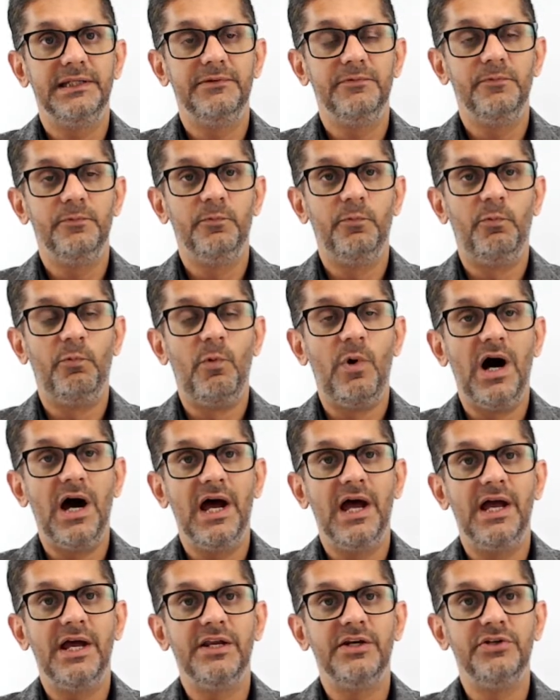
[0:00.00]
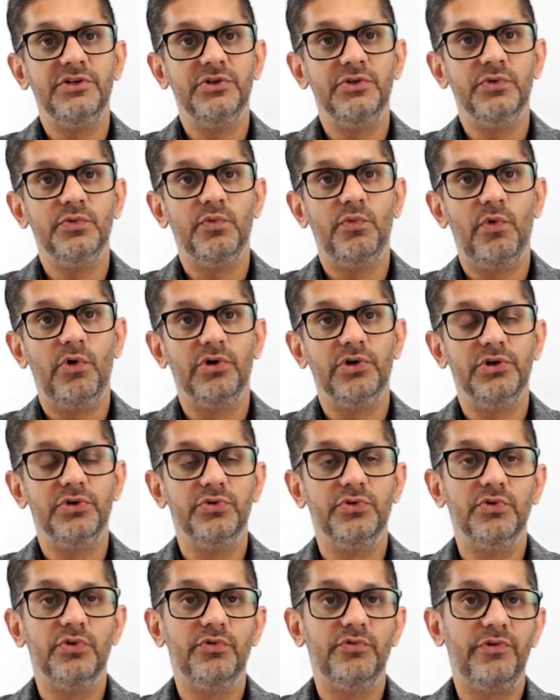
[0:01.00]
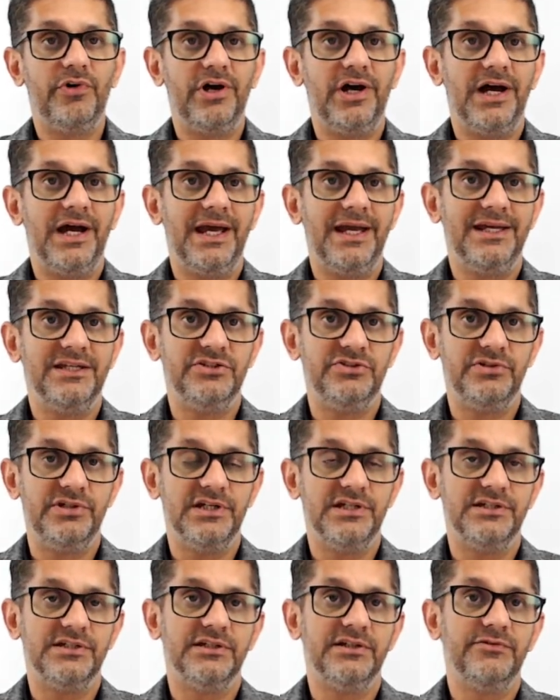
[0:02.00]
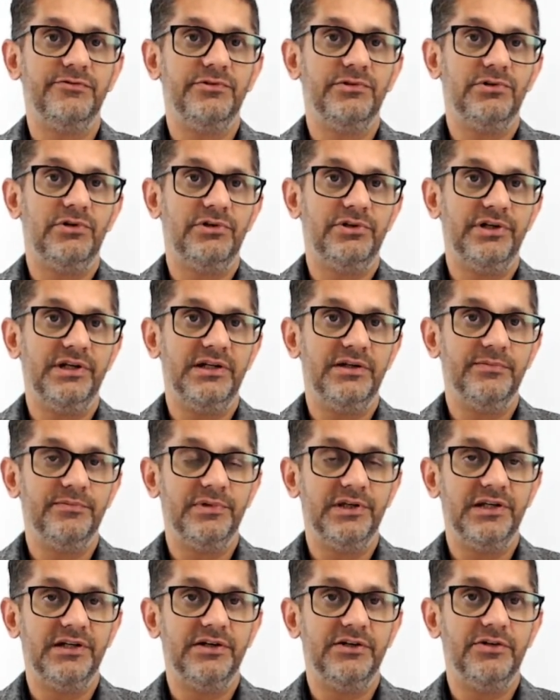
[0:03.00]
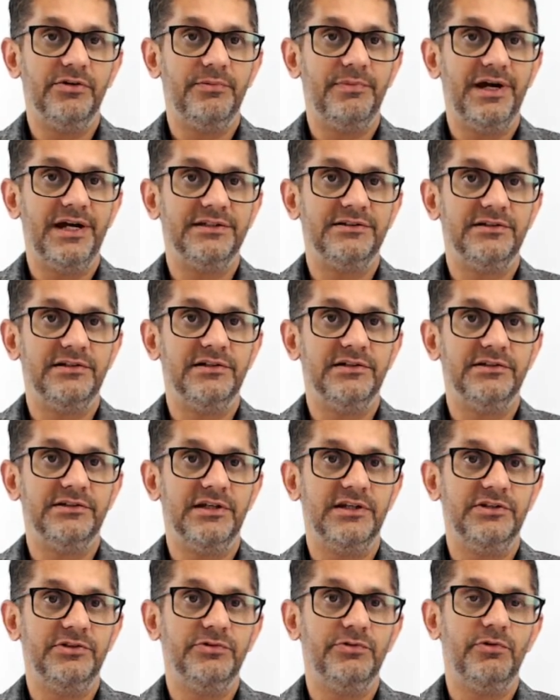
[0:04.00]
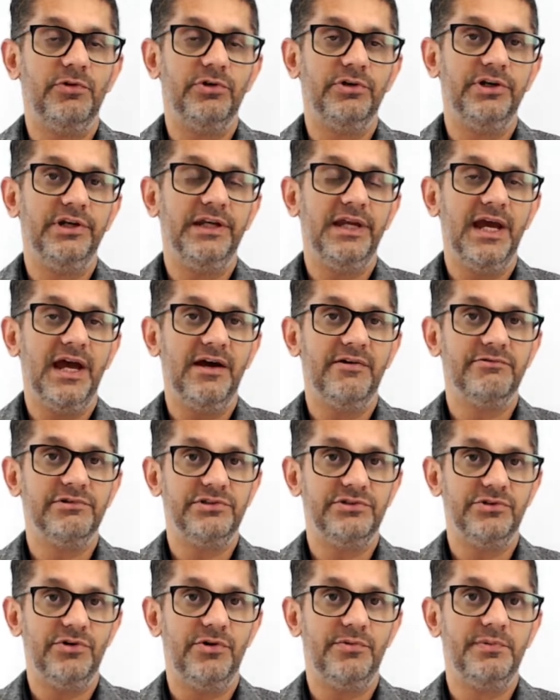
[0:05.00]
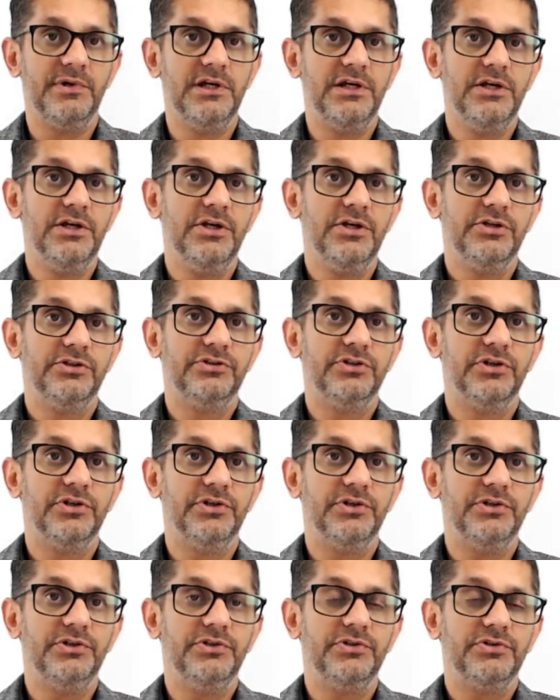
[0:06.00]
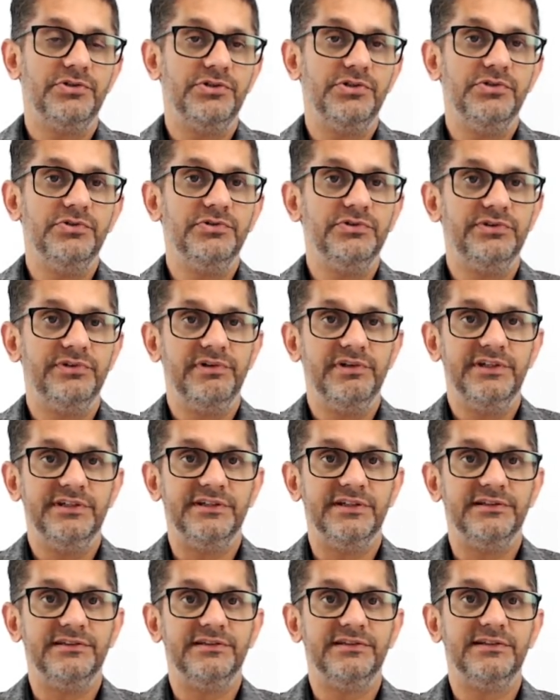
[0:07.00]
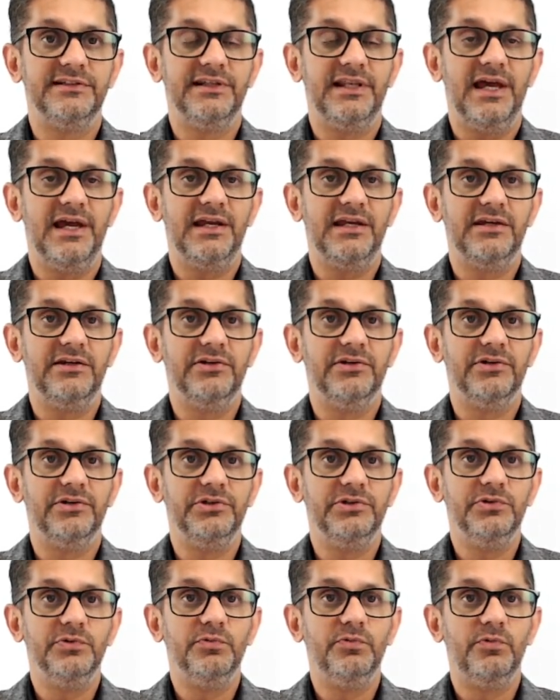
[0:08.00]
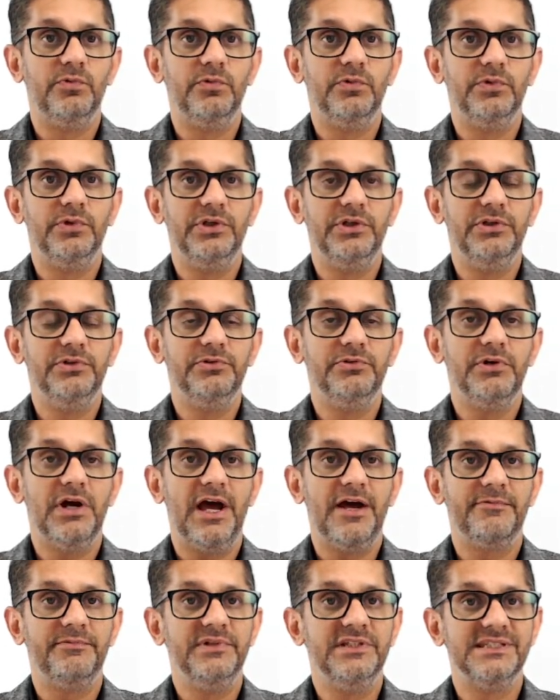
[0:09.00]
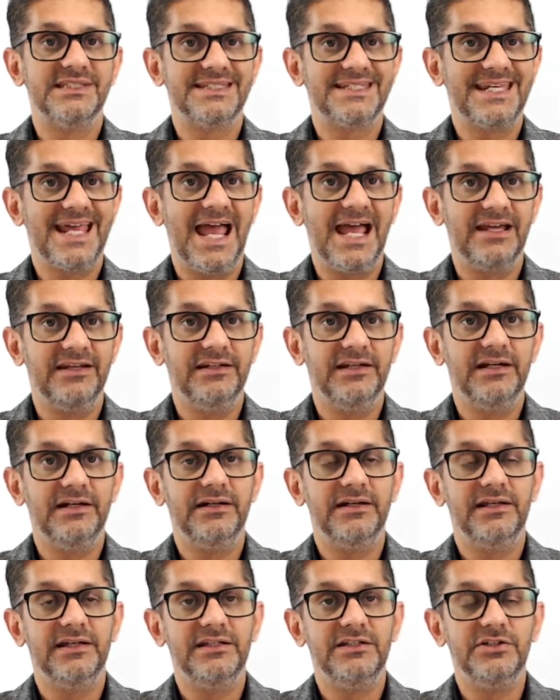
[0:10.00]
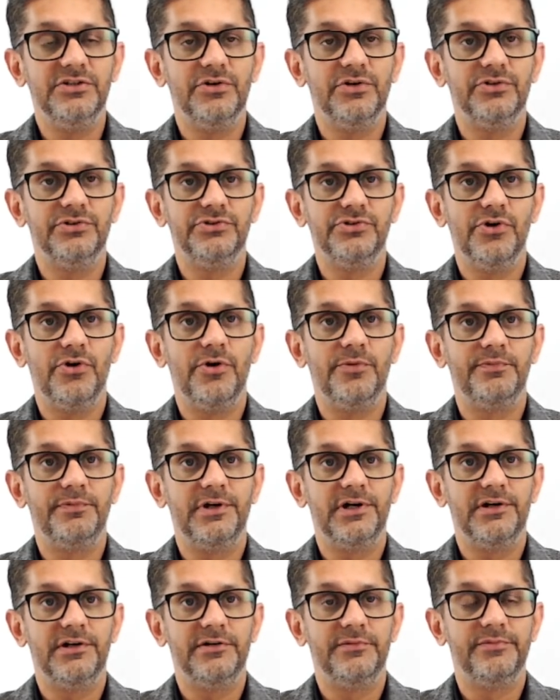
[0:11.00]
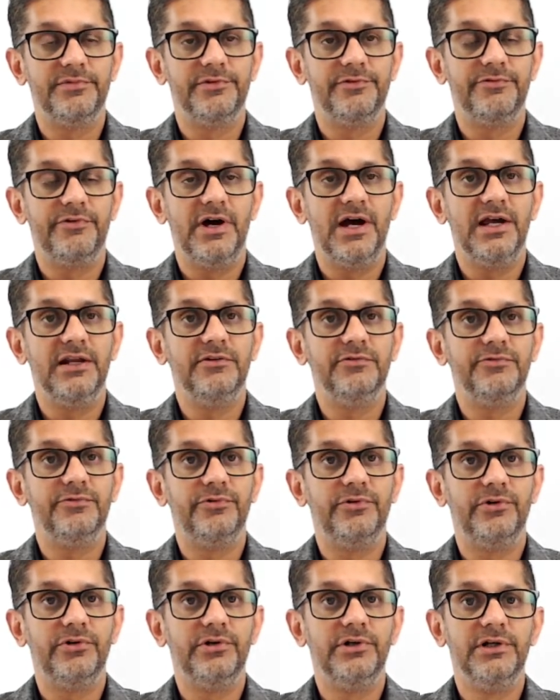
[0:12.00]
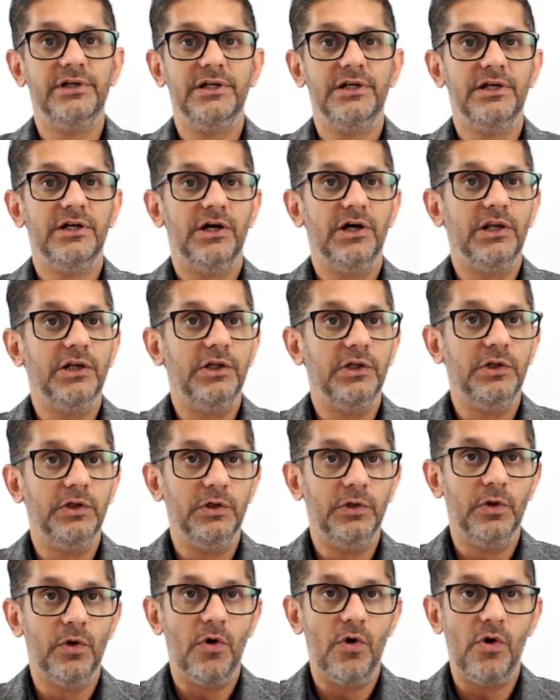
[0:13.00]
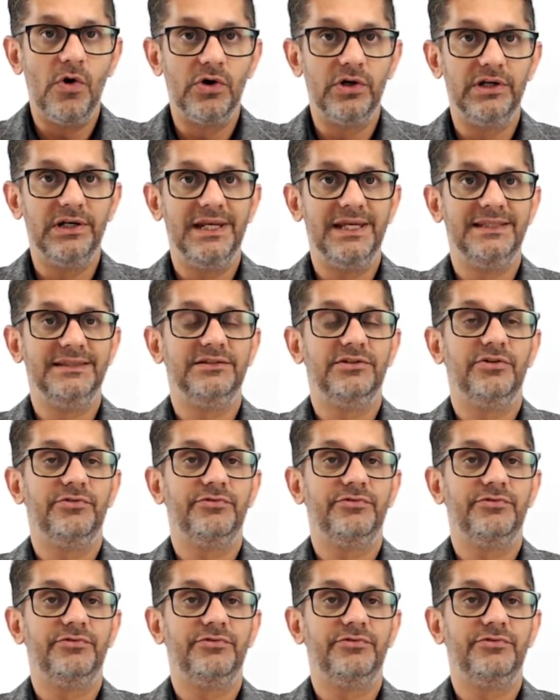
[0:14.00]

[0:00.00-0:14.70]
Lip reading: why do you want to go for higher education if you already completed your bachelor's and you already have a job? So you could use reasons like you have been stagnant in your job current profile for a long length of